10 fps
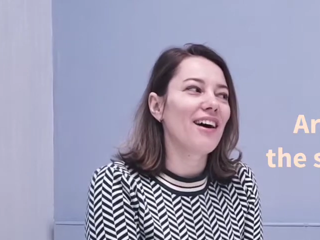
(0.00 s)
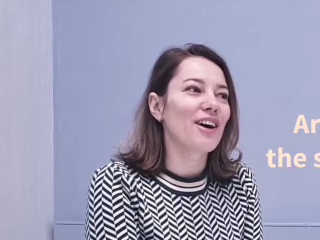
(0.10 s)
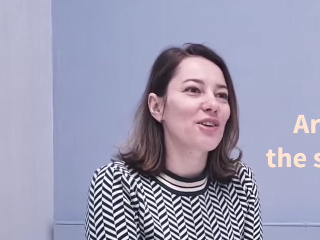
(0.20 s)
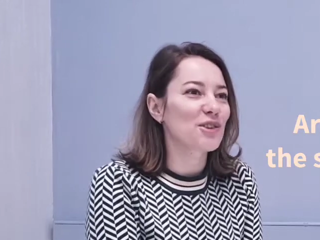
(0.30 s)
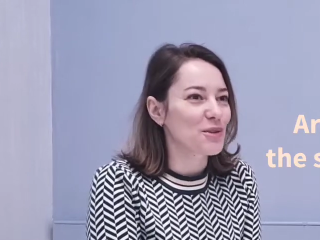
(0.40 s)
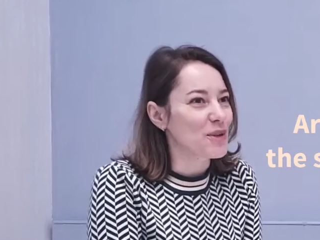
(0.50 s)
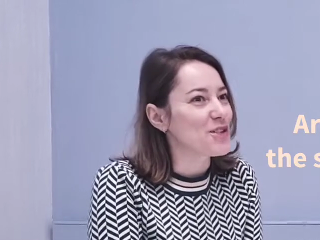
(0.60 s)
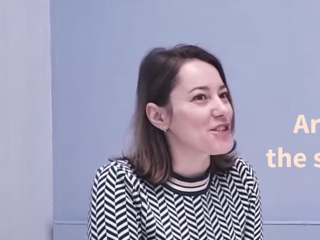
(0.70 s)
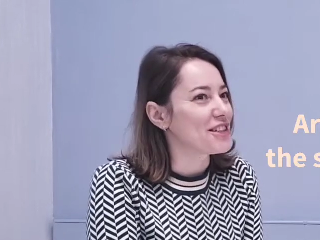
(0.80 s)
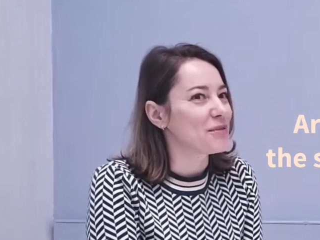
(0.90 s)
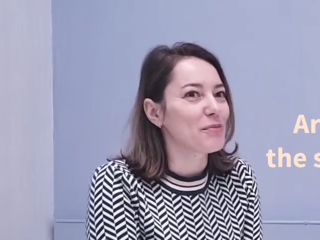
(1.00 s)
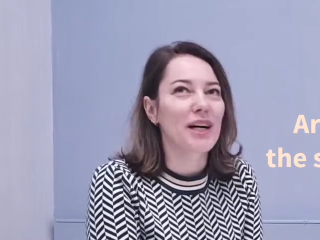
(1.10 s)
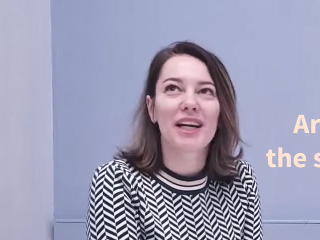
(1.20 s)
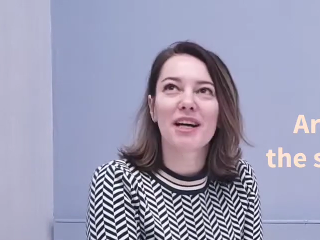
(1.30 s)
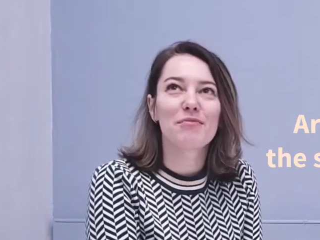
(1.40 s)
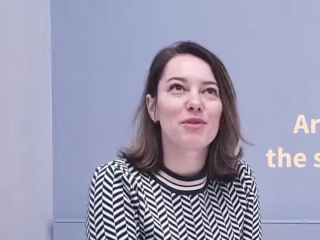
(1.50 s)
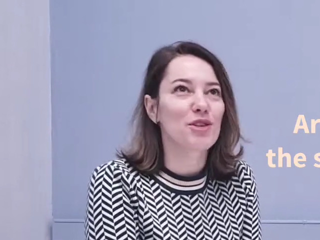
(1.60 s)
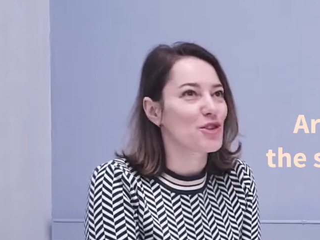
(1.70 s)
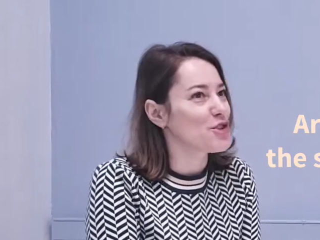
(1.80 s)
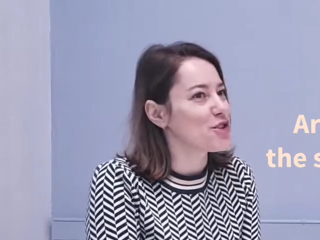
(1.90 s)
Good question, but I'm
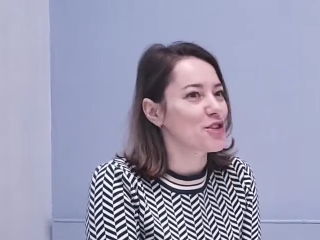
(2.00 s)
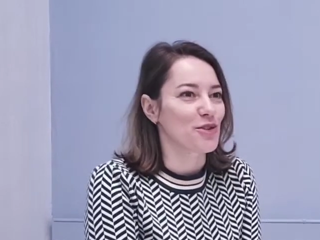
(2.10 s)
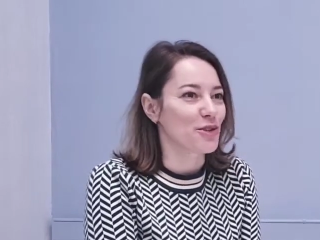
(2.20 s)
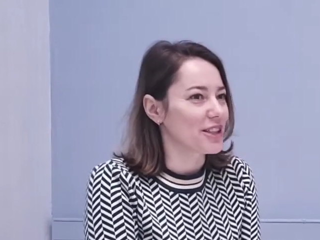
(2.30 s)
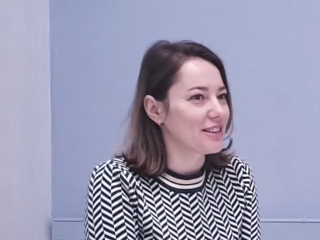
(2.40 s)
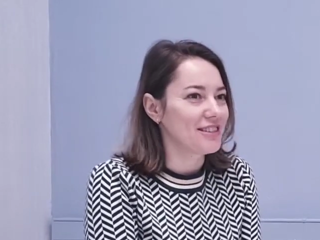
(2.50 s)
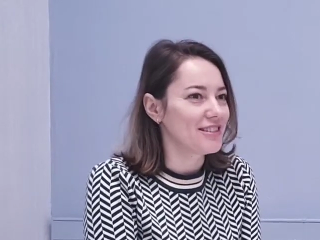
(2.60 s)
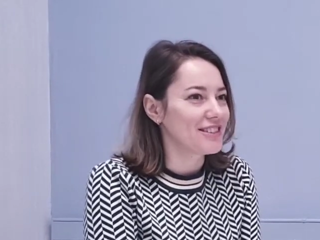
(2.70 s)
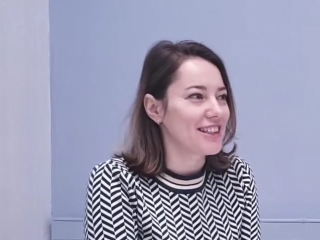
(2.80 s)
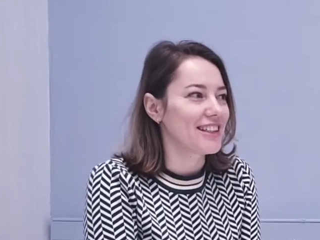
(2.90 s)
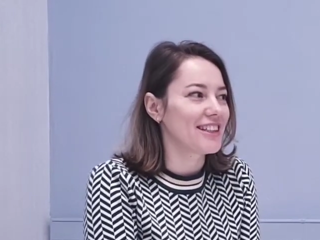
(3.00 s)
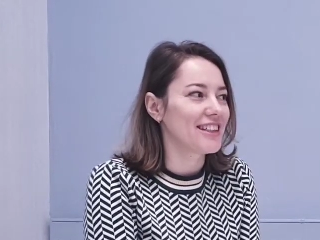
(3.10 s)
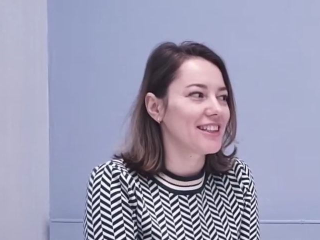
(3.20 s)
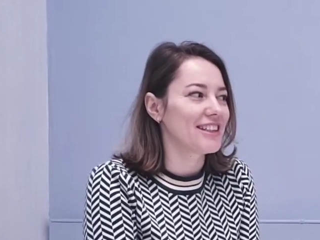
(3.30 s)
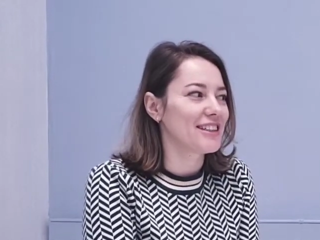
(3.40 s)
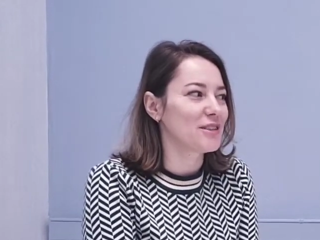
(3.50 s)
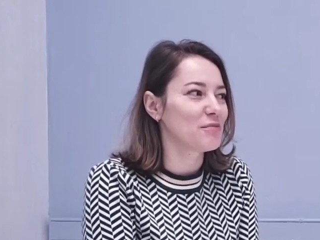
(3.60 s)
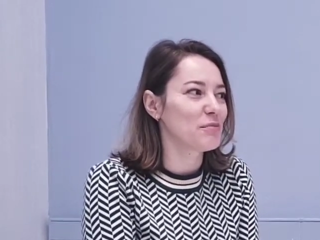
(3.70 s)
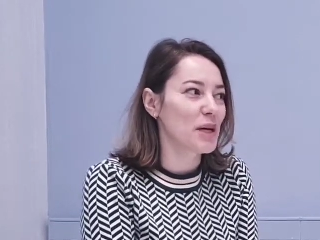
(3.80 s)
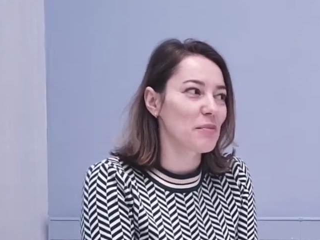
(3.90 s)
not sure.
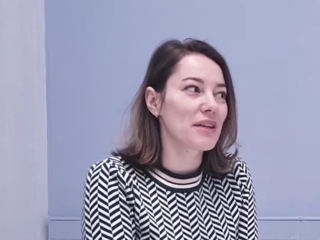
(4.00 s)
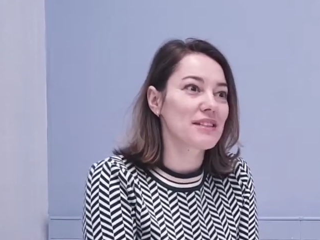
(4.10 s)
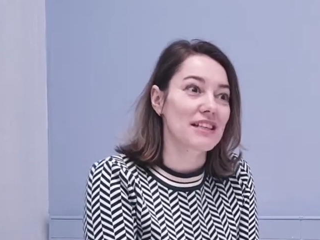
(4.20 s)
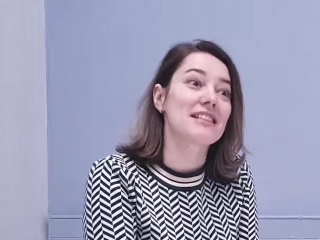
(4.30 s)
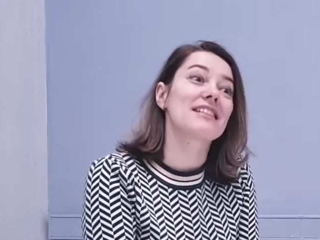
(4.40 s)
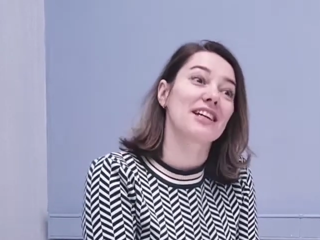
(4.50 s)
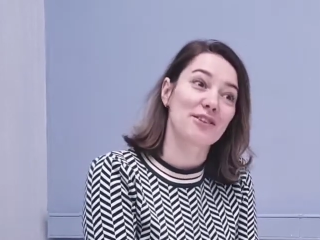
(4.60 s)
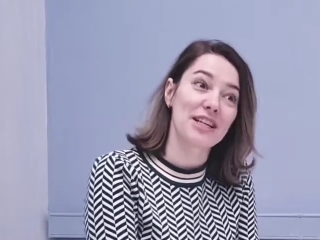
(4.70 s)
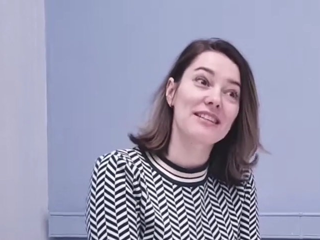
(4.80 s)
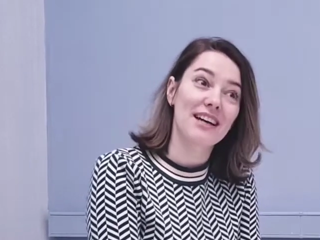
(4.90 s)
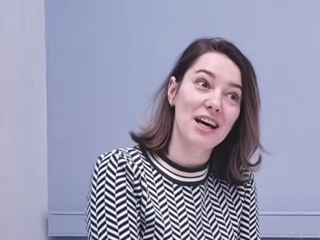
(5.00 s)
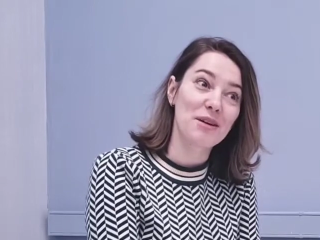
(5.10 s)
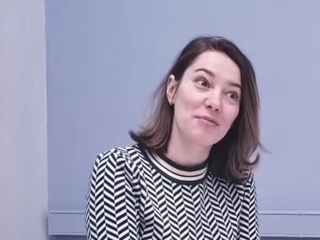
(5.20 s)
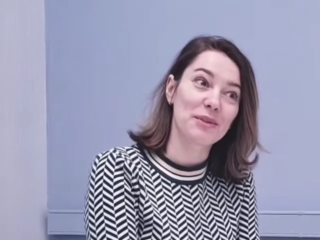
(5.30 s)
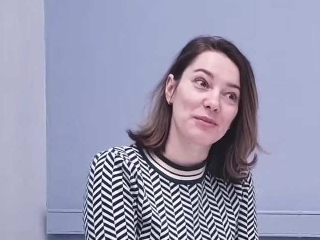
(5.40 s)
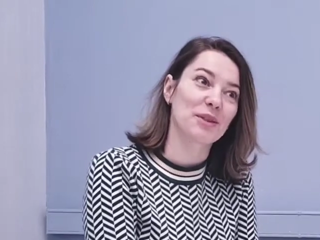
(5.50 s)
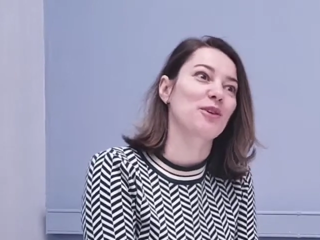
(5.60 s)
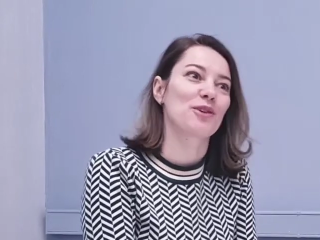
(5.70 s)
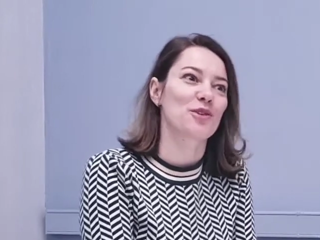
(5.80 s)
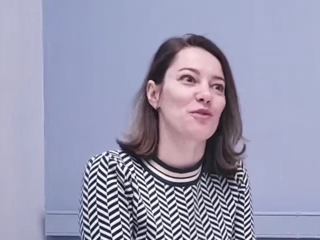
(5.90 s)
Maybe it's a stereotype
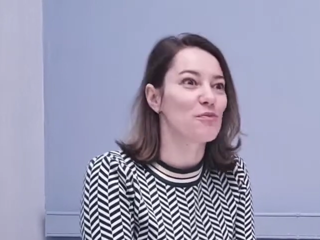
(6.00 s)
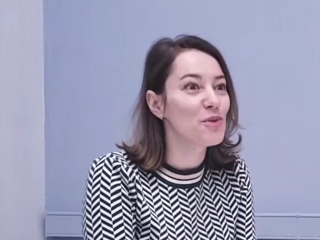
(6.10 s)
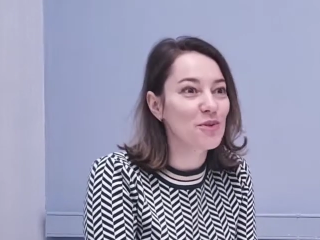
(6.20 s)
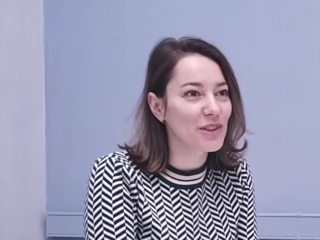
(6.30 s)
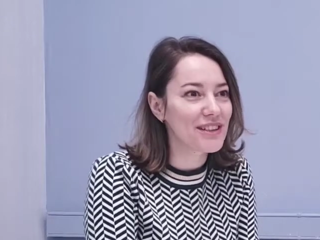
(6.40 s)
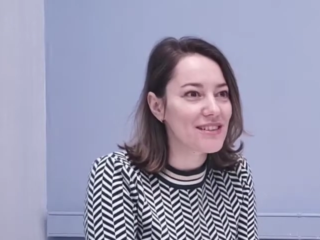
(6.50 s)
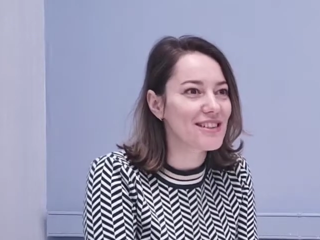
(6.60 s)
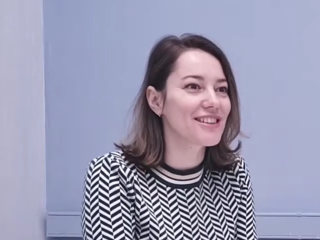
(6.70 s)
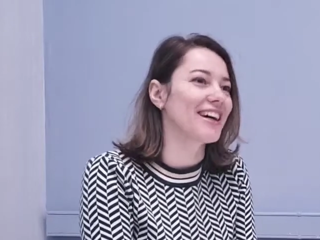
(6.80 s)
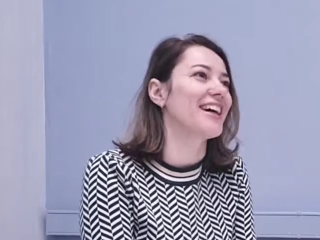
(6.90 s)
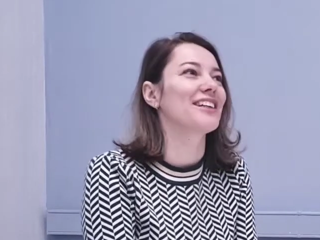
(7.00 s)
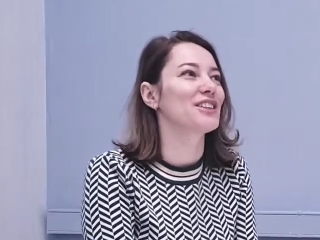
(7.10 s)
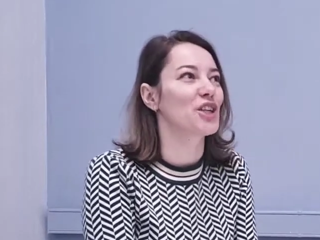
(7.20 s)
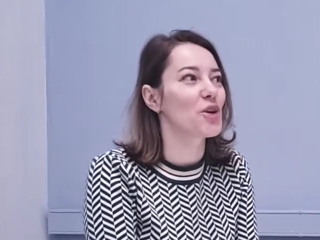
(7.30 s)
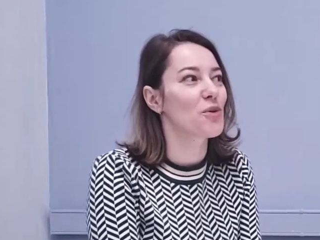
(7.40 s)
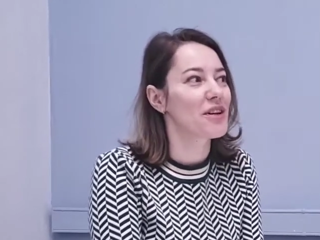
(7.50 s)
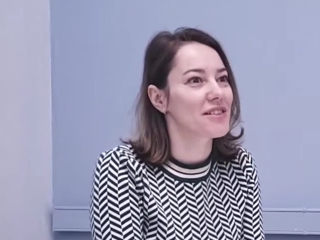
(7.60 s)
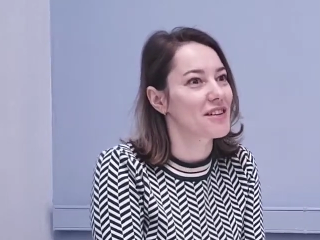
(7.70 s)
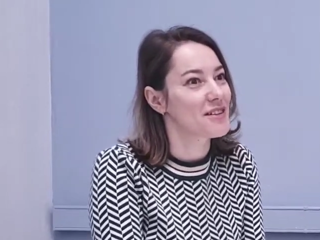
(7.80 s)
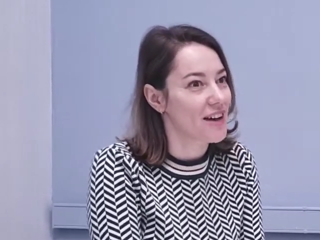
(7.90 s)
because of movies and
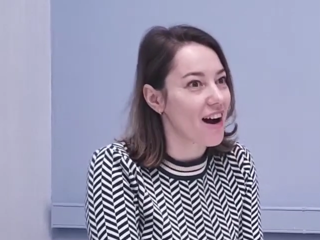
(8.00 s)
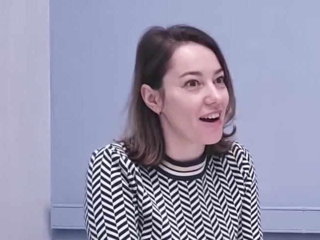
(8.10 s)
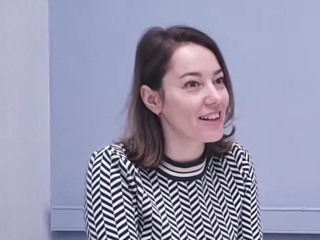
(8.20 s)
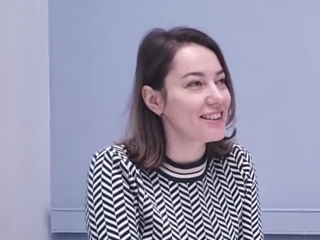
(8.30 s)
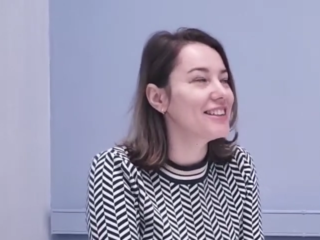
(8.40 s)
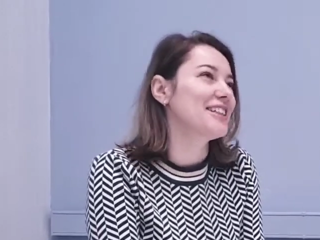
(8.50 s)
USSR,